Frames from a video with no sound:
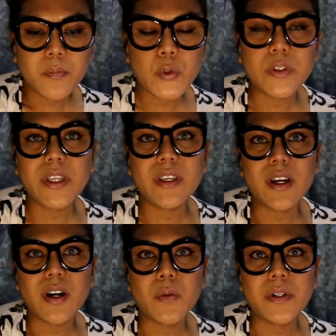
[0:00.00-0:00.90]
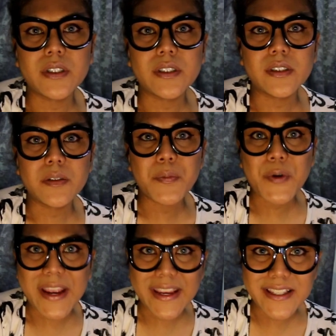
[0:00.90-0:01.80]
putting our
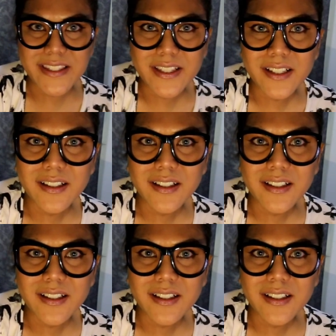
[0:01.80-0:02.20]
price